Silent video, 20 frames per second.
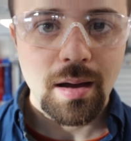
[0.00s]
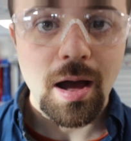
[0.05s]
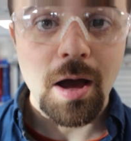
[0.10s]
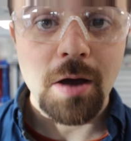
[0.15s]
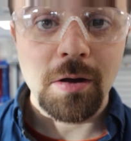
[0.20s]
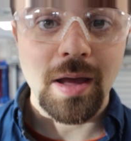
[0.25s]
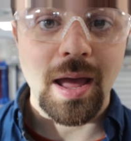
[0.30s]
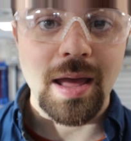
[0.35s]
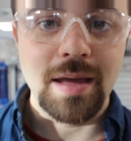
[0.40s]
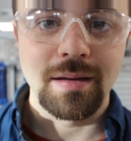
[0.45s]

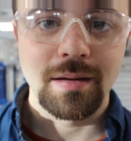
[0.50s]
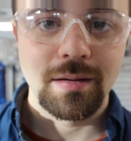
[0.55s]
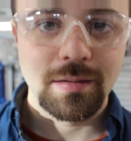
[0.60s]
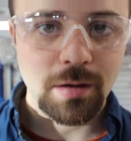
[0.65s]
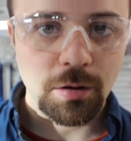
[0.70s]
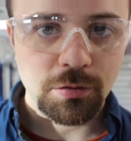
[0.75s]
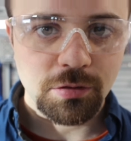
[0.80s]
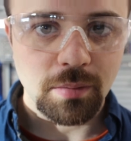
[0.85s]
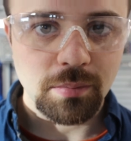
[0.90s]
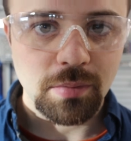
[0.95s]
Okay,
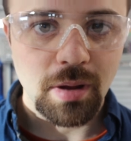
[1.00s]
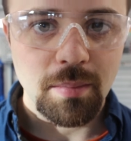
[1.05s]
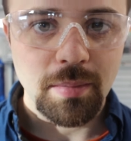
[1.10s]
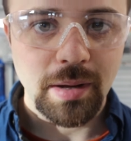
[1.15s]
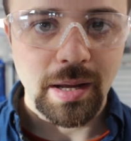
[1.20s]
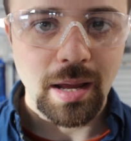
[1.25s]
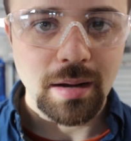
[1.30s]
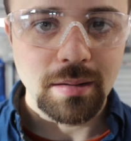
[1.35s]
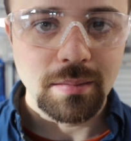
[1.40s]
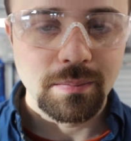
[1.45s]
close-up time
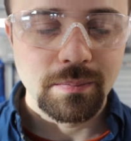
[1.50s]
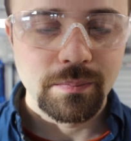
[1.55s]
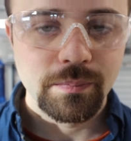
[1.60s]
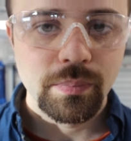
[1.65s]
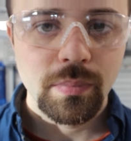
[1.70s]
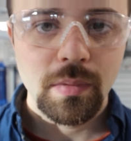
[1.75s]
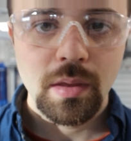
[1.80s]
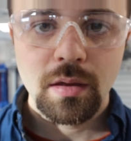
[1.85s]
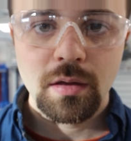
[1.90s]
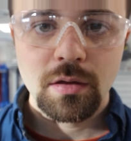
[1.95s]
again.
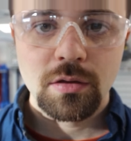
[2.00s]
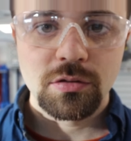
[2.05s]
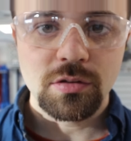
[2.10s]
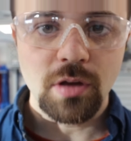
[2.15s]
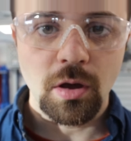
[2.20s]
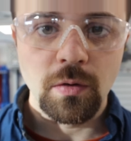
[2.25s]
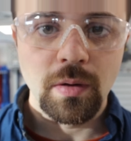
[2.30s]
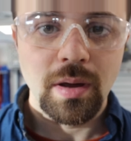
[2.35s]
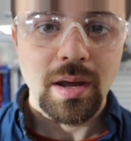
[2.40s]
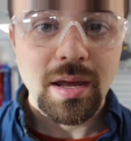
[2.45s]

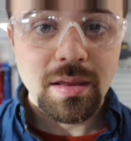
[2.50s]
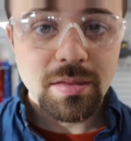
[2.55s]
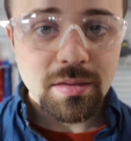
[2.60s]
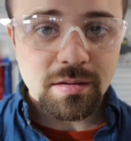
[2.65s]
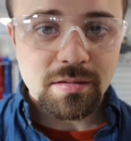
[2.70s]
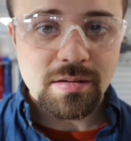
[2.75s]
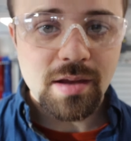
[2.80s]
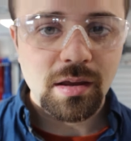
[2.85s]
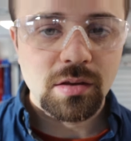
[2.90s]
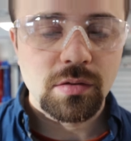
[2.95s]
So, in
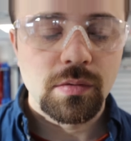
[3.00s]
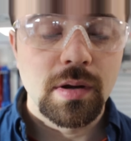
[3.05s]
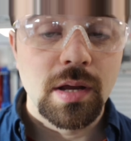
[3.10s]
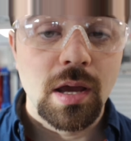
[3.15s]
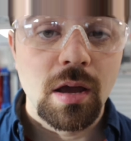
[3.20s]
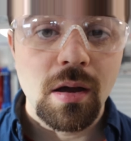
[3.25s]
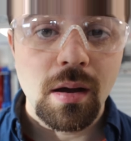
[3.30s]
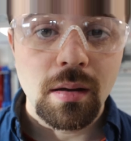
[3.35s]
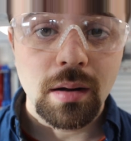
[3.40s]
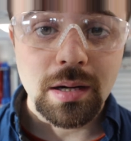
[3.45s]
this next
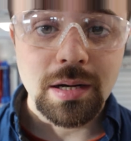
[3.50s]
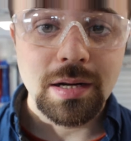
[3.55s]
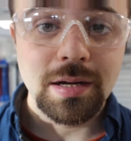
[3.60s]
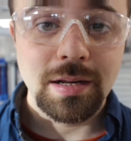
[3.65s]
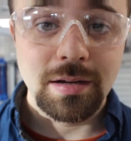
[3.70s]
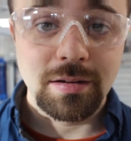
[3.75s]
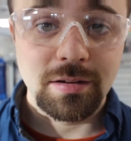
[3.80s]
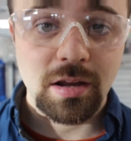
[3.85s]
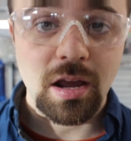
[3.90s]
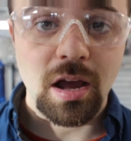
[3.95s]
video, I'm going to
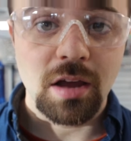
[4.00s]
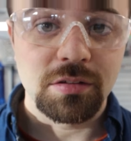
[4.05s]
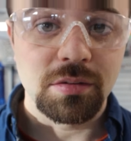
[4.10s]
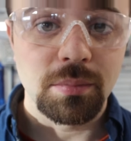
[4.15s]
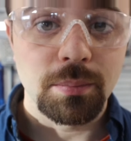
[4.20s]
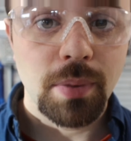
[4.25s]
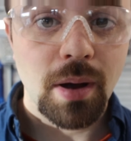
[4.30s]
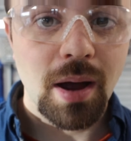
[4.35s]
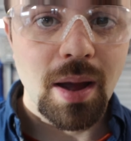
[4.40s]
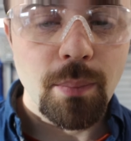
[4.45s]
need to cut
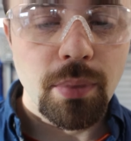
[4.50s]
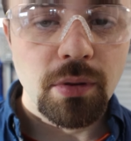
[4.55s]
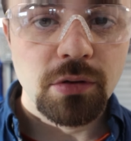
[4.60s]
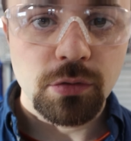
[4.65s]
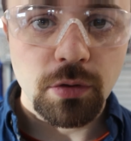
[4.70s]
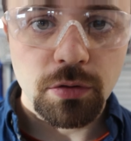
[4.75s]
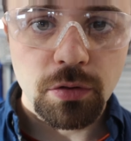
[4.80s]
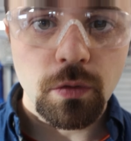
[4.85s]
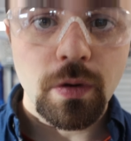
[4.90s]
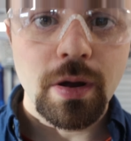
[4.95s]
some pipe,
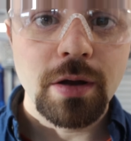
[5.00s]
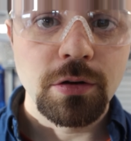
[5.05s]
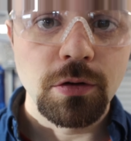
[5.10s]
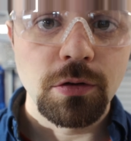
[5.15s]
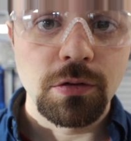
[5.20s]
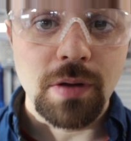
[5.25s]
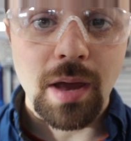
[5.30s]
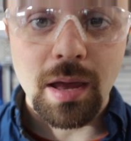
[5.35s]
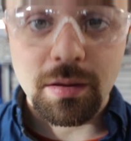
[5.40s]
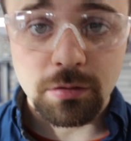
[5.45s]
so I thought I'd
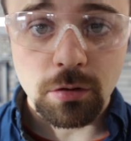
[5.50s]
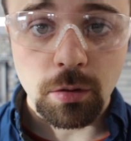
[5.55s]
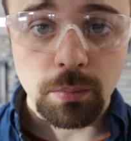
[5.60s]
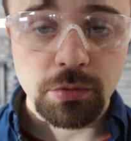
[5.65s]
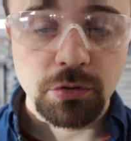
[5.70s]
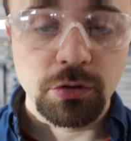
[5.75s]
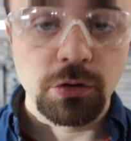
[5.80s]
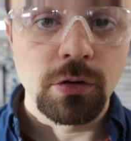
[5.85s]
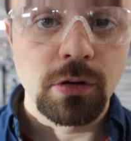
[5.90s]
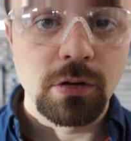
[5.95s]
use it as an
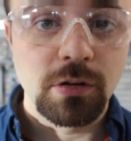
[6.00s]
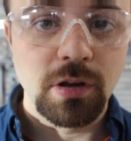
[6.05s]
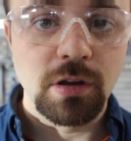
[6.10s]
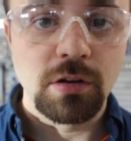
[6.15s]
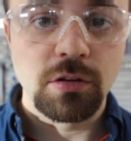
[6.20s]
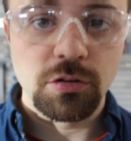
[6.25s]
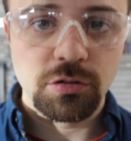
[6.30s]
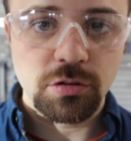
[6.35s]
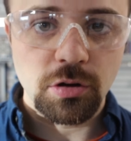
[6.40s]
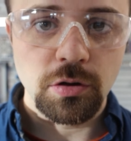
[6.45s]
opportunity
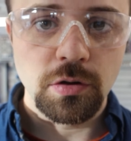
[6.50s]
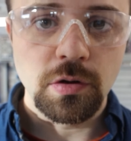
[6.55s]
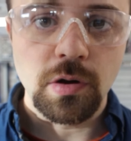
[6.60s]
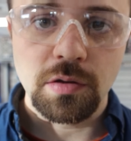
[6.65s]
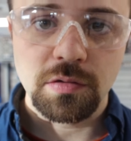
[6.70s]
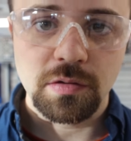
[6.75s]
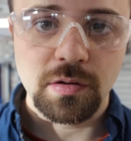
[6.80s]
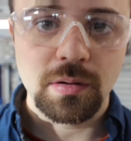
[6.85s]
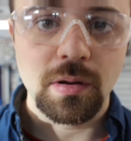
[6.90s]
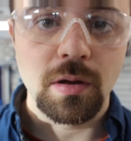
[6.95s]
to show you
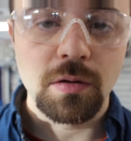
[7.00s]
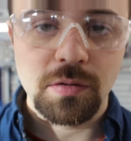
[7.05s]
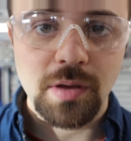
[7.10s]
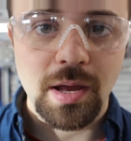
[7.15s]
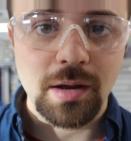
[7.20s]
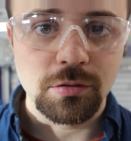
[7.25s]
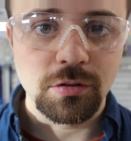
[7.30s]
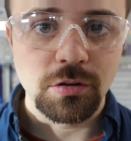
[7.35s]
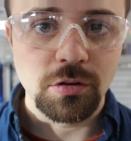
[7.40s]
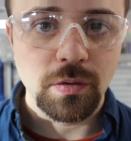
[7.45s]
nice and close
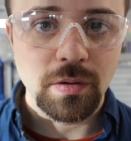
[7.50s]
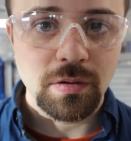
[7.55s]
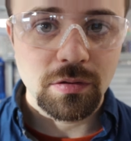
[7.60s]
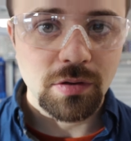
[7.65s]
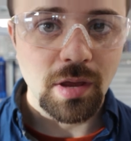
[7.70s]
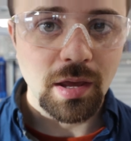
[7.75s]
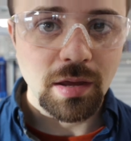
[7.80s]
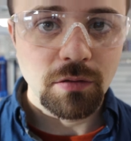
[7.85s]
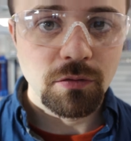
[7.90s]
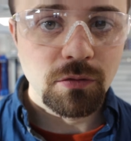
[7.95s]
how to do it
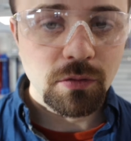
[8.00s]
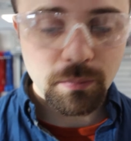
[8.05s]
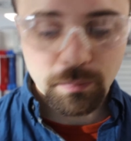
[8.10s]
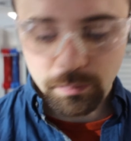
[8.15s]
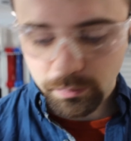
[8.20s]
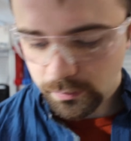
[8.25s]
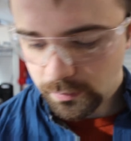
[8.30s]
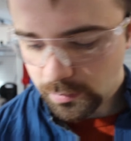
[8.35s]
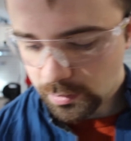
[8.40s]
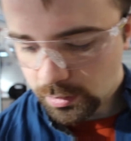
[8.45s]
safe.
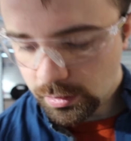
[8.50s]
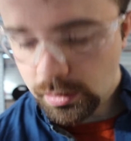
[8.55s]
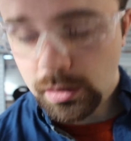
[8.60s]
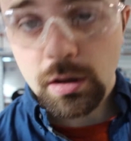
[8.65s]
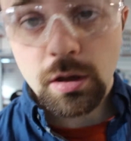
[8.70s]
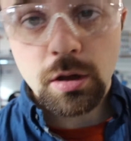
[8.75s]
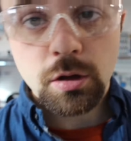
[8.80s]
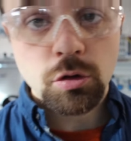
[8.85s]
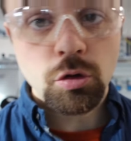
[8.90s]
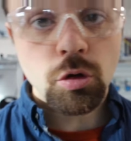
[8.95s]

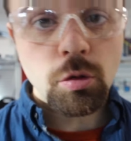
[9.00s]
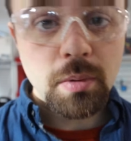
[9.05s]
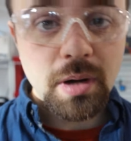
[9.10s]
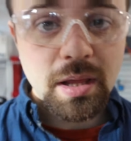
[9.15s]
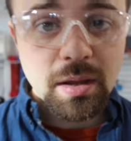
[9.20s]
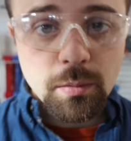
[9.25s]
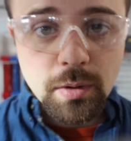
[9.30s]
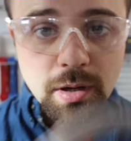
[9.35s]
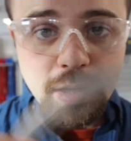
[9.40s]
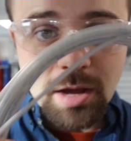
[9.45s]

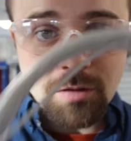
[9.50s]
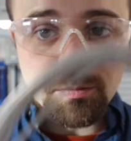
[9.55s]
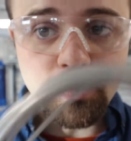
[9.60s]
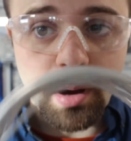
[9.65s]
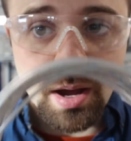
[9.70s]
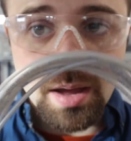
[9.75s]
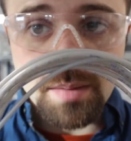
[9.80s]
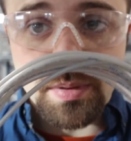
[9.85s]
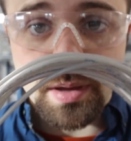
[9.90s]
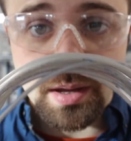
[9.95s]
Normally, when you have
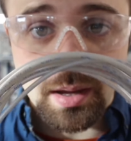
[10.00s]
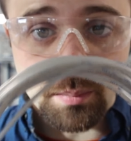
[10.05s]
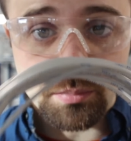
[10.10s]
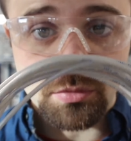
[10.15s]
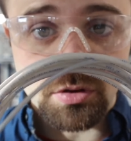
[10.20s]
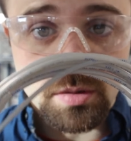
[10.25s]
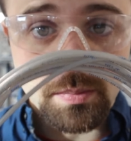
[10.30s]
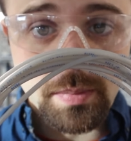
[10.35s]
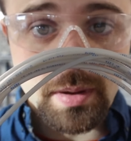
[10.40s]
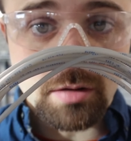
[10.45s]
pipe, it
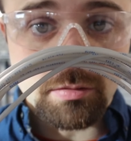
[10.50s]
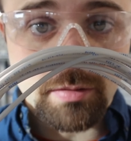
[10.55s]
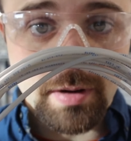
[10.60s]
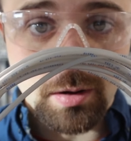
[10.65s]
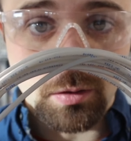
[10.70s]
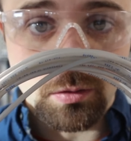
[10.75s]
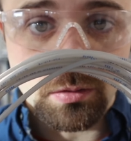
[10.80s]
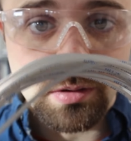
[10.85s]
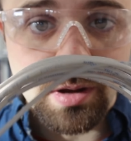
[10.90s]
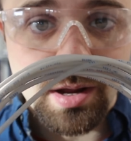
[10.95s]
comes in a big
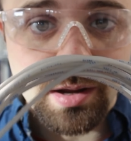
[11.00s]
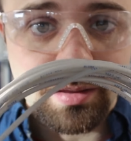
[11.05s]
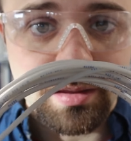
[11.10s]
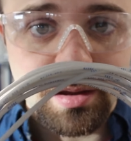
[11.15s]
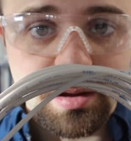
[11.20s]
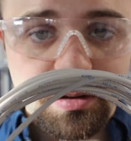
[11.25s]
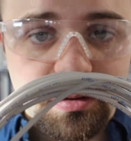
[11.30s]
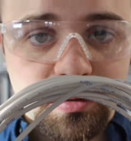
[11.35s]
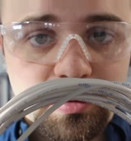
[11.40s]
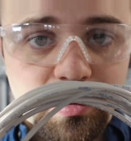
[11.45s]
reel, like
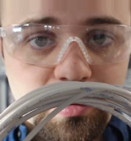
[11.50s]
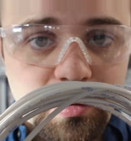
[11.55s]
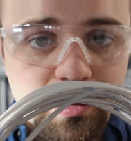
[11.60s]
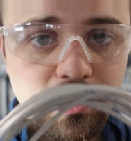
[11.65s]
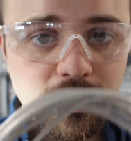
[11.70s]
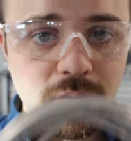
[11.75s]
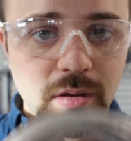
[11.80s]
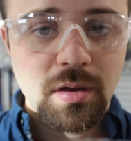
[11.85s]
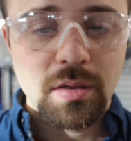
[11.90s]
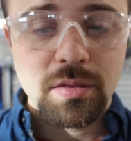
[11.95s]
this.
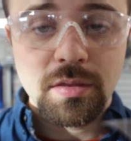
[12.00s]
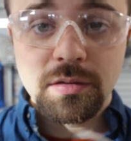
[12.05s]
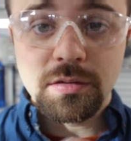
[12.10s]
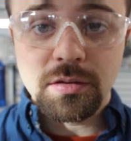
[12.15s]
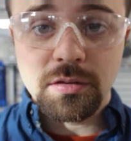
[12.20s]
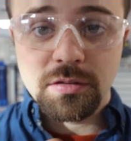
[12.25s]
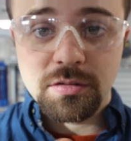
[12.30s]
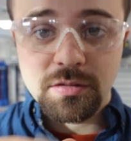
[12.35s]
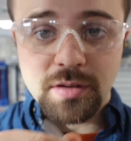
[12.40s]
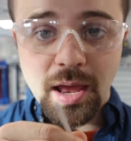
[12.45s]
This
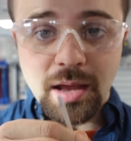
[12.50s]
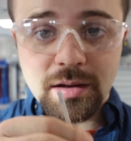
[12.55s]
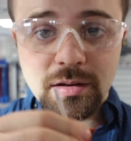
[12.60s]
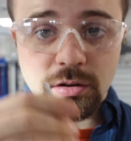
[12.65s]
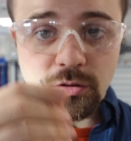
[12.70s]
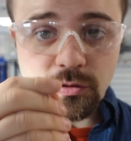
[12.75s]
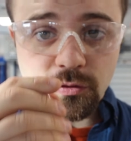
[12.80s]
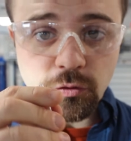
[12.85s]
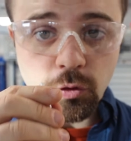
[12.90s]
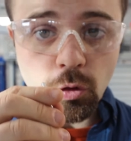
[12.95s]
is
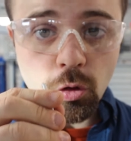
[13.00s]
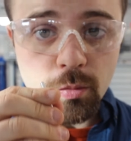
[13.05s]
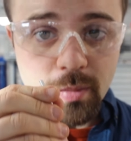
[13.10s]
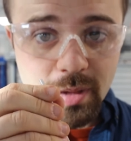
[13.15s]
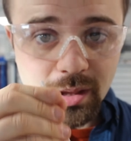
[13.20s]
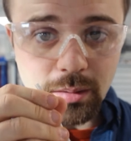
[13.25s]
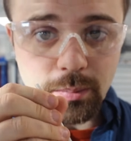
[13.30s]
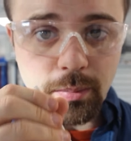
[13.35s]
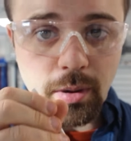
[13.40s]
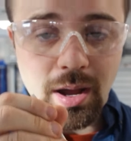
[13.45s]
standard
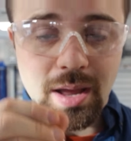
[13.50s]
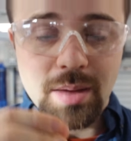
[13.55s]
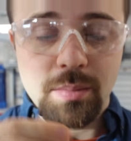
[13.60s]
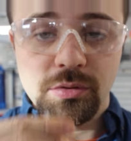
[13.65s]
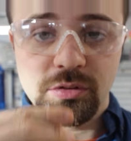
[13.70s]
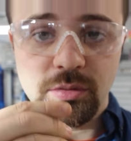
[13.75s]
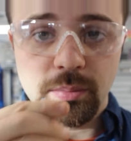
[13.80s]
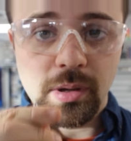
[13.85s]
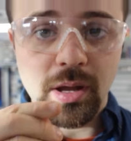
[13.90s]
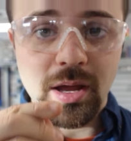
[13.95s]
4mm pipe
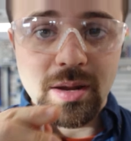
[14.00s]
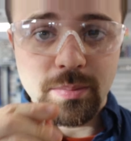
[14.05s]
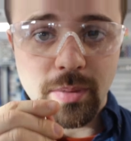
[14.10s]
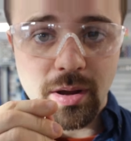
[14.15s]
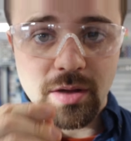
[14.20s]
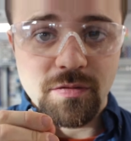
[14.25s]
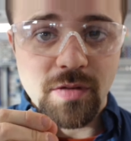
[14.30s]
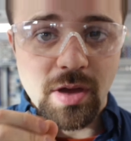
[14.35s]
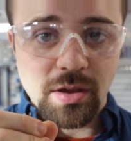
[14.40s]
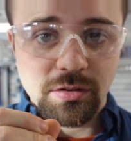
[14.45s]
supplied
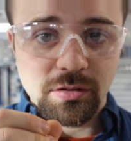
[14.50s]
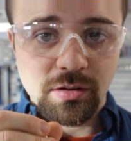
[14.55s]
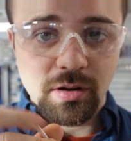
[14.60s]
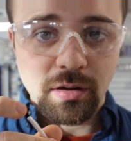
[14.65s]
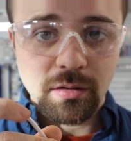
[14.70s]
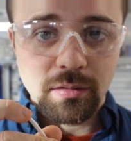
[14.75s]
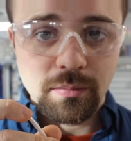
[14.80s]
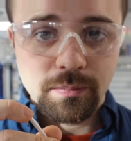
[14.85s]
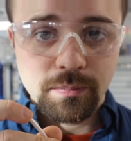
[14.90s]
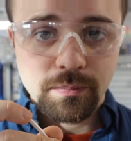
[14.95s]
by Festo.